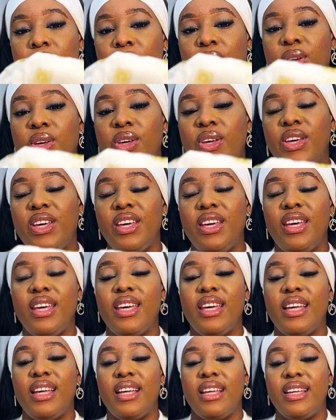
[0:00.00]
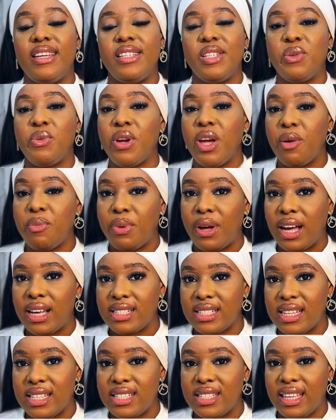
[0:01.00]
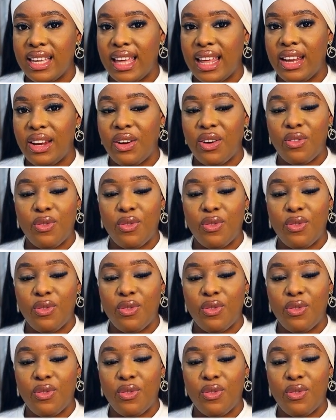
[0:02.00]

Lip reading: Should we unbox this together?